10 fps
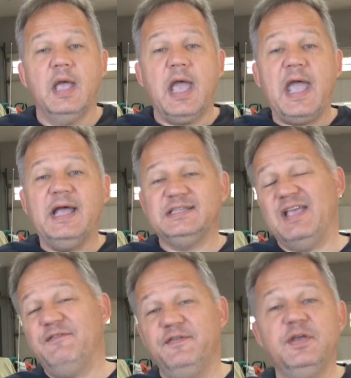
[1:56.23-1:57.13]
has
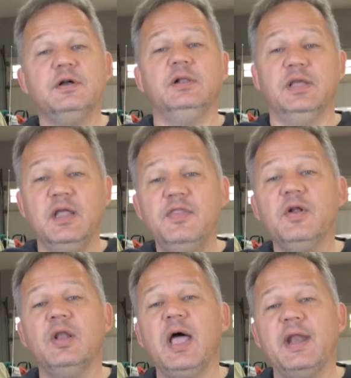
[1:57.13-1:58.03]
a vehicle in
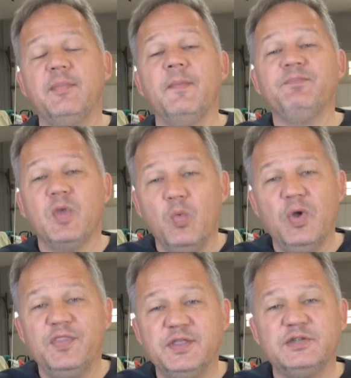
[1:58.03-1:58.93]
their lineup
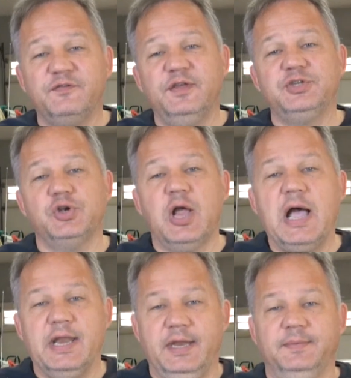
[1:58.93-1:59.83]
with this feature
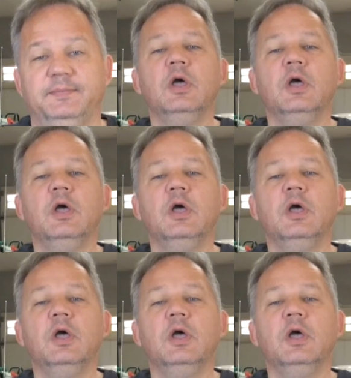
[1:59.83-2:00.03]
on it.